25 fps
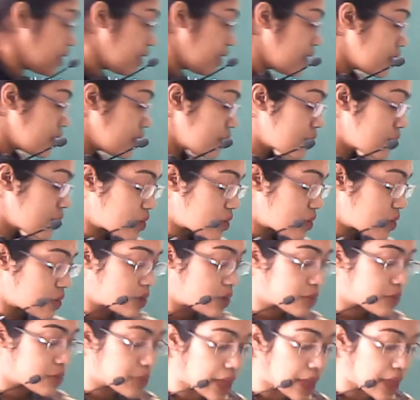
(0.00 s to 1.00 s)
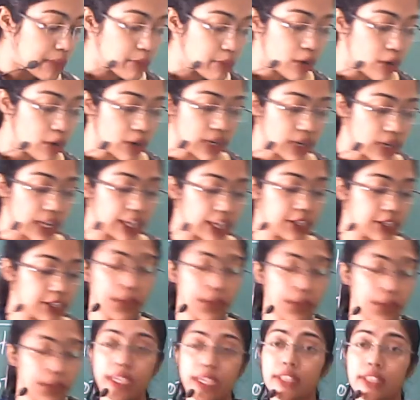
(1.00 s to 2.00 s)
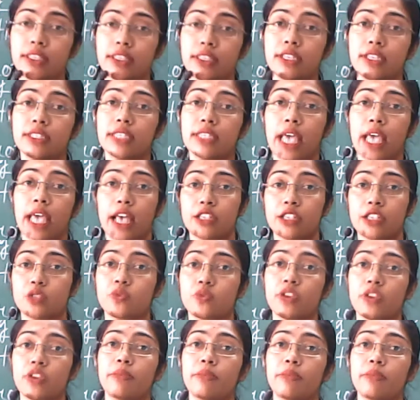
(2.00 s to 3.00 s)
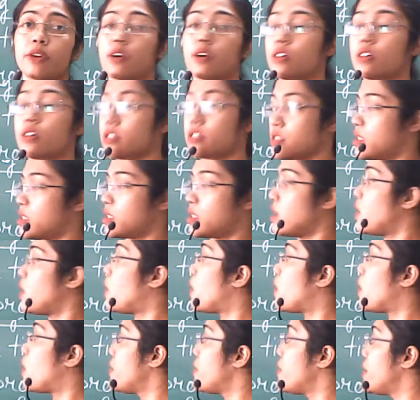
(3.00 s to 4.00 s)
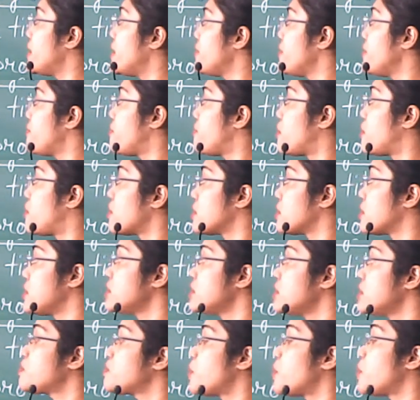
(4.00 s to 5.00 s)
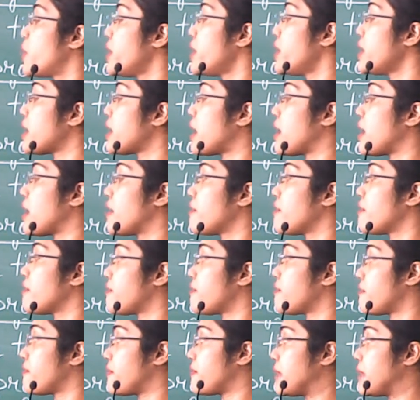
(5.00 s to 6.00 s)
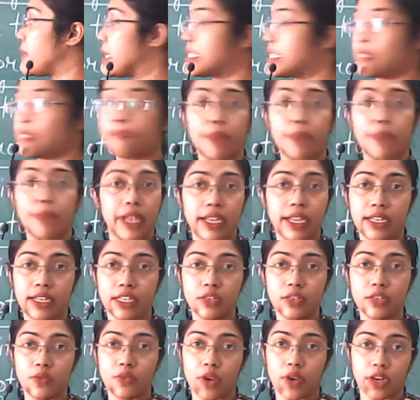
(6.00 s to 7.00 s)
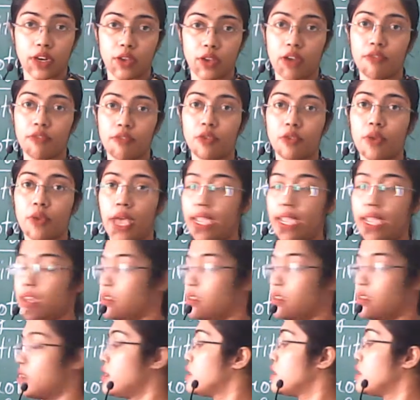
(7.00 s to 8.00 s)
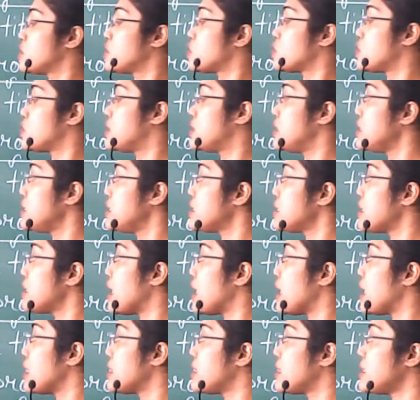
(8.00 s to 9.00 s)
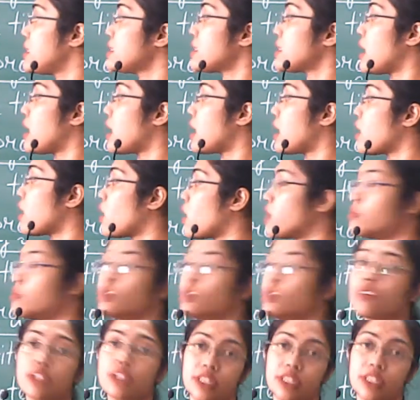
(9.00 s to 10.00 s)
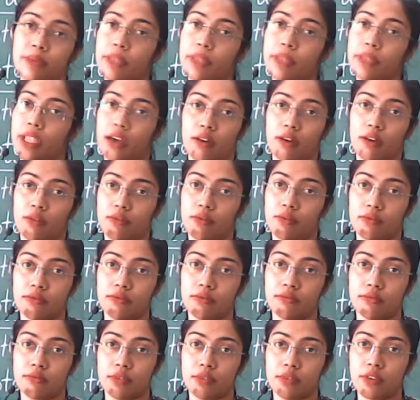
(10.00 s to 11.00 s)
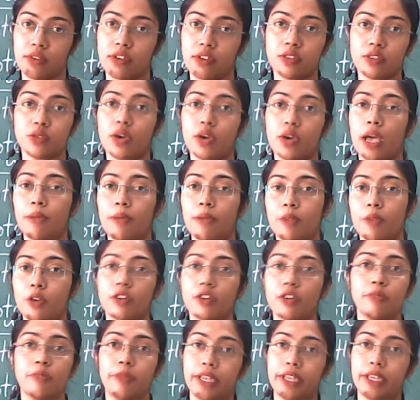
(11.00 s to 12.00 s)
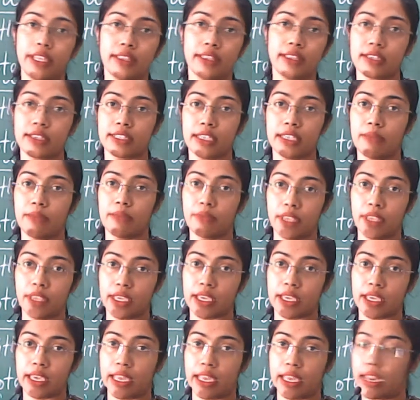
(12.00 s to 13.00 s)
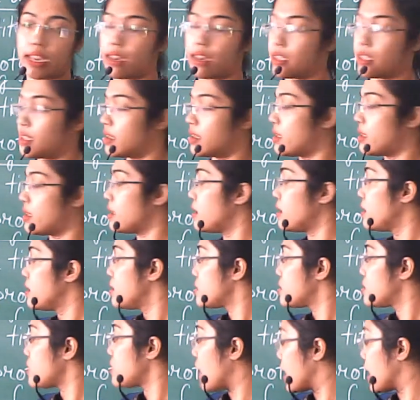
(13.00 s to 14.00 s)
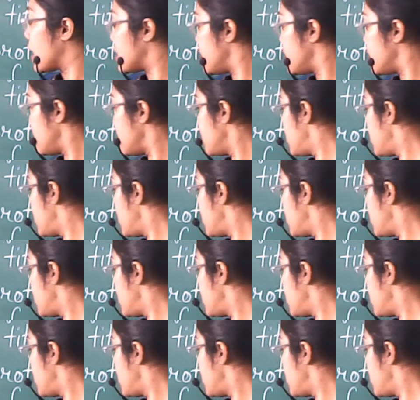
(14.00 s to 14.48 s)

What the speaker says: So I'm not explaining this as well, because already for this point I have explained it, what you have to write. So this and this are almost similar. Okay, so I'm not repeating the same thing again and again. So attempt to